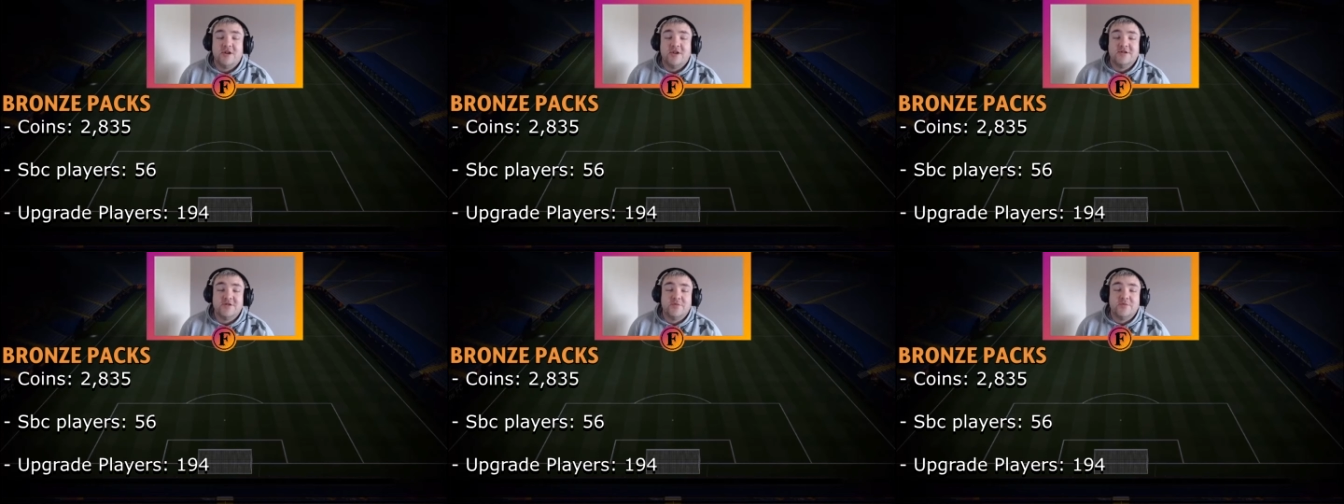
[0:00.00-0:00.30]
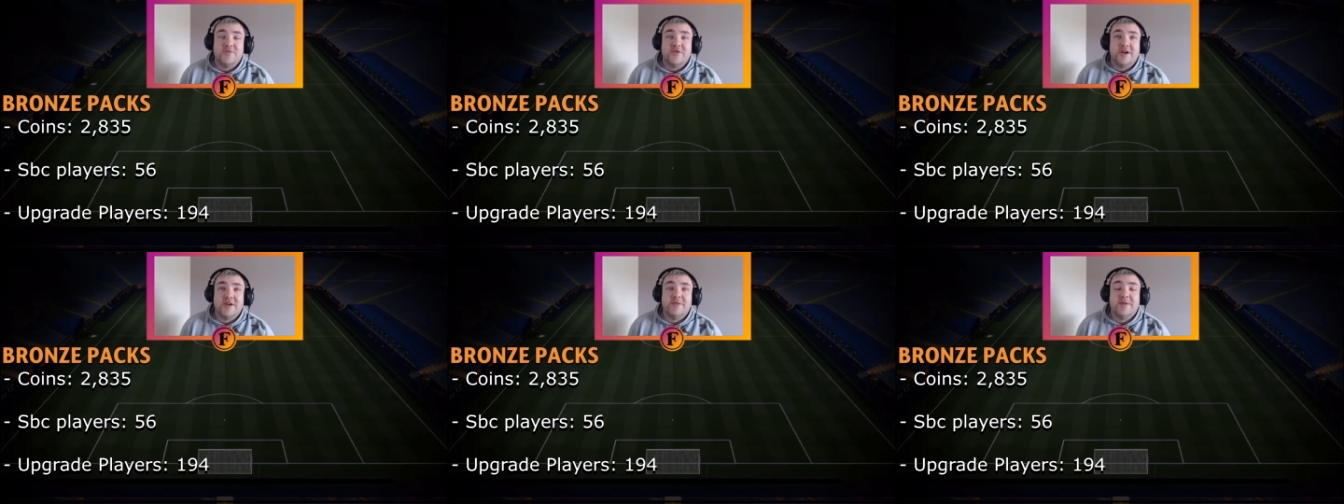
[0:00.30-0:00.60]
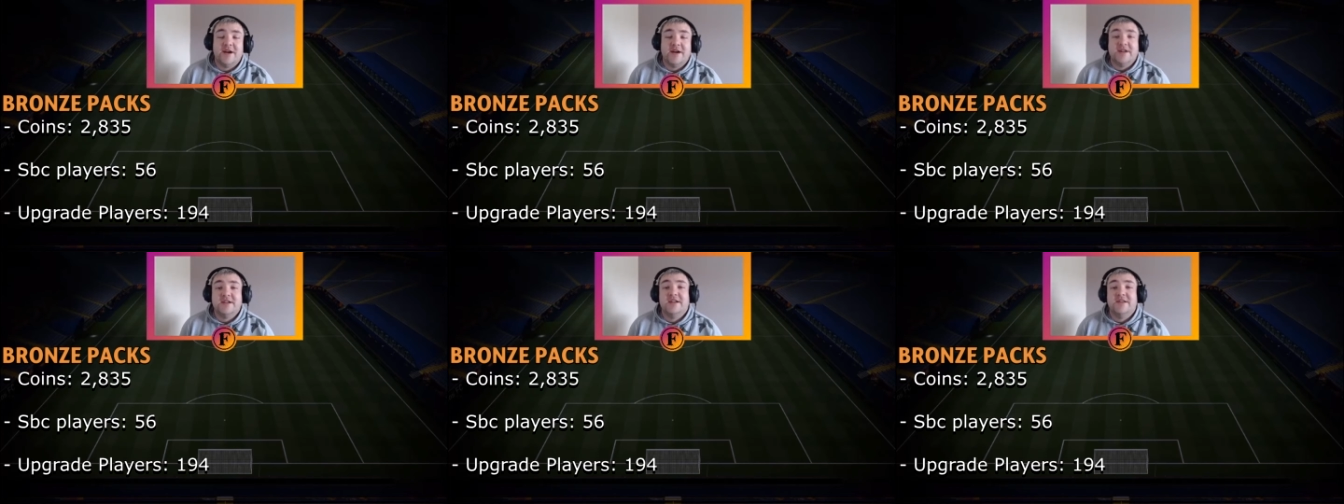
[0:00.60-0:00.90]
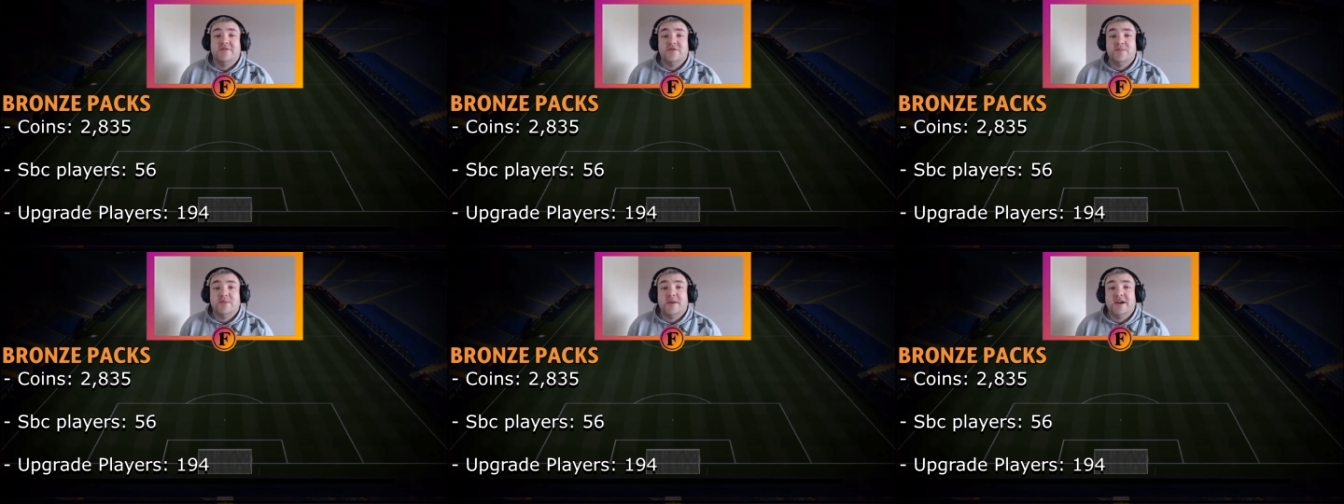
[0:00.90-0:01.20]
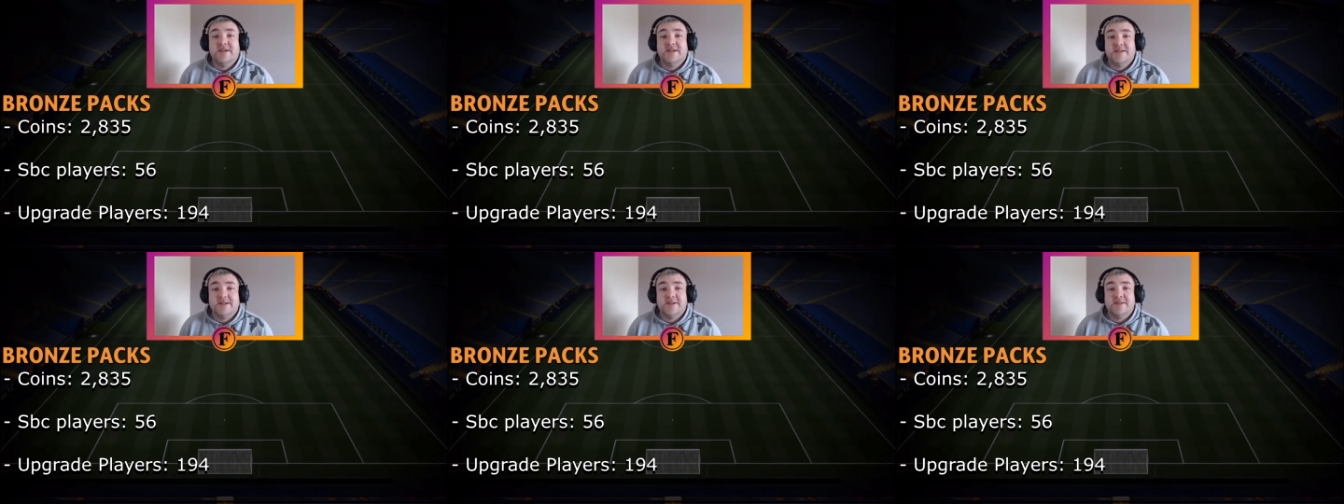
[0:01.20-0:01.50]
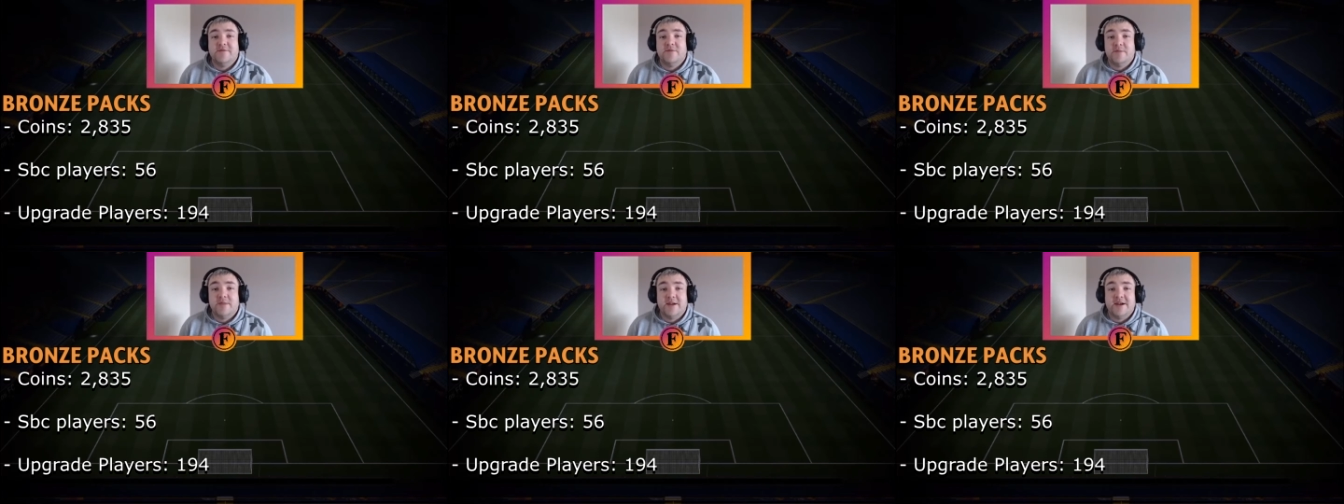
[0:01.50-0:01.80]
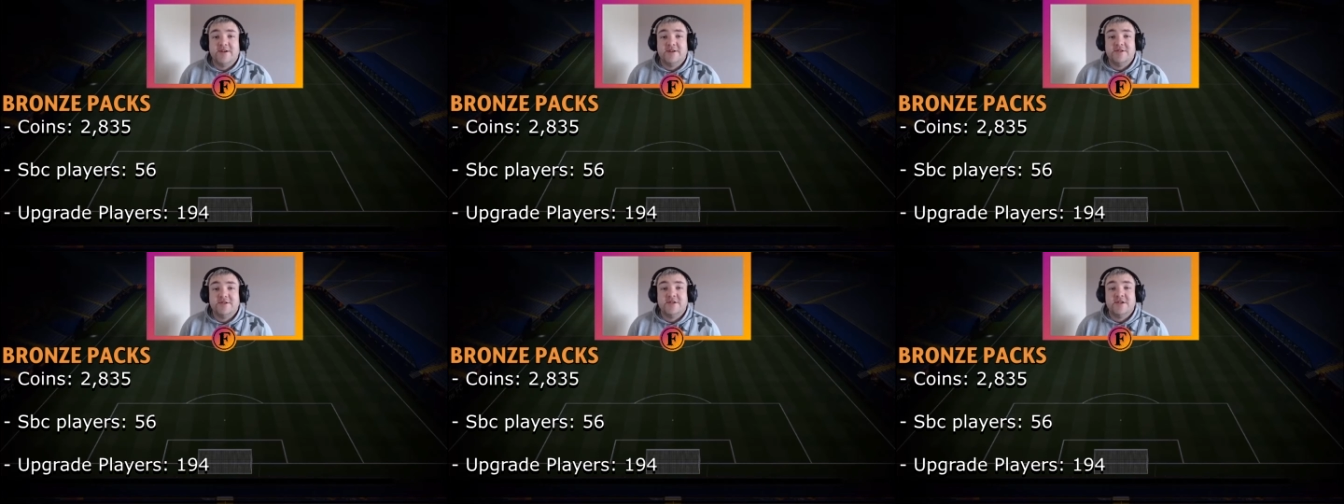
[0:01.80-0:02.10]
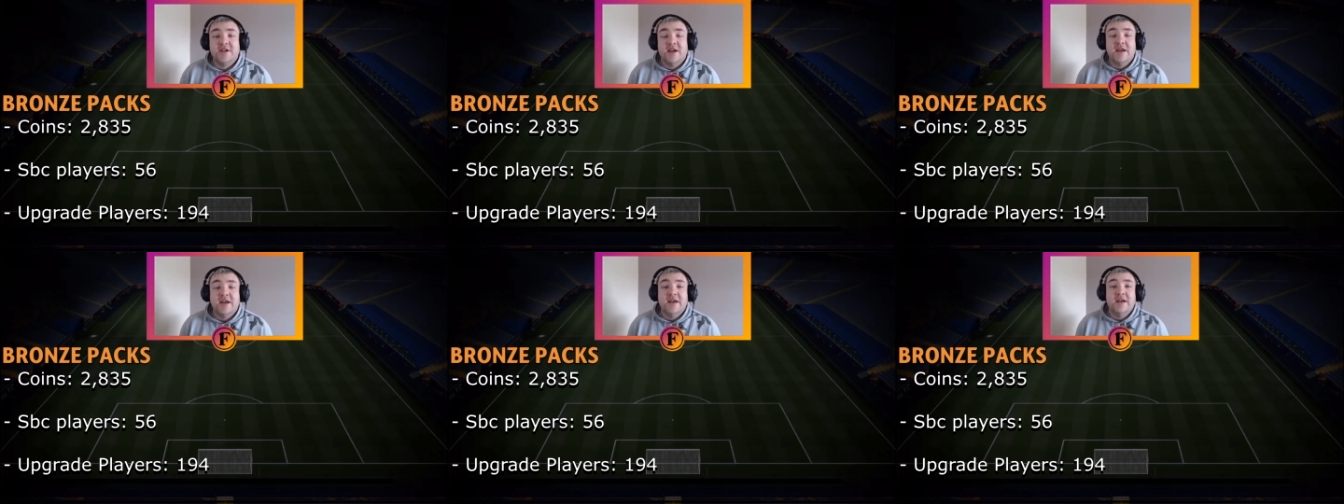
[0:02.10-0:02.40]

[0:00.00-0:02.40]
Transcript: upgrade pack to give us back silver players.